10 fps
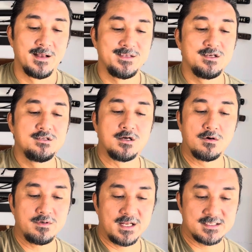You
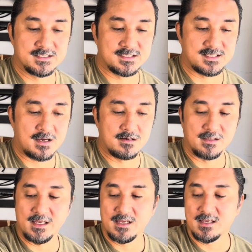don't
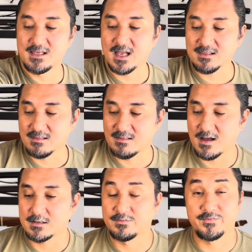necessarily get
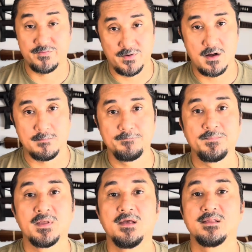that from
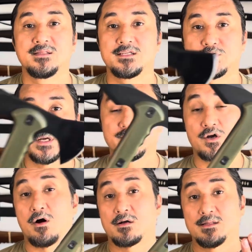the Trenchhawk.